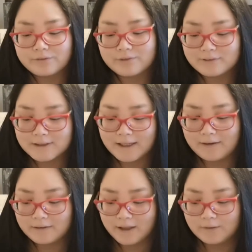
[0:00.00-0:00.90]

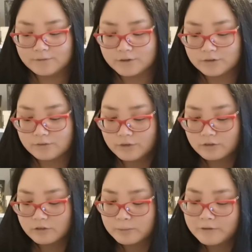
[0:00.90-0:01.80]
first-hand accounts of
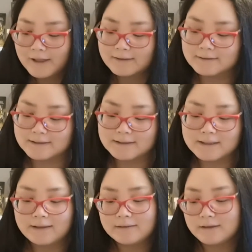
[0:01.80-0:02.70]
funeral practices
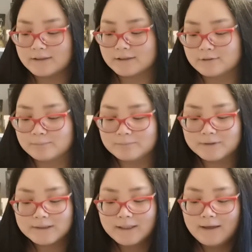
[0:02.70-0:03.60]
and
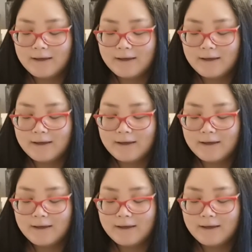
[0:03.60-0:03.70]
customs,